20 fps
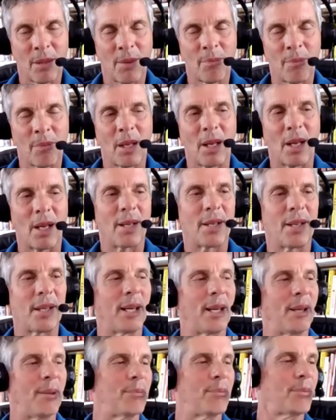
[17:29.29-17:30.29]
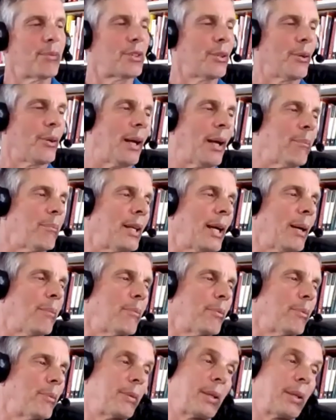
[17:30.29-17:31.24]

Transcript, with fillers: Mm. And uh, so that that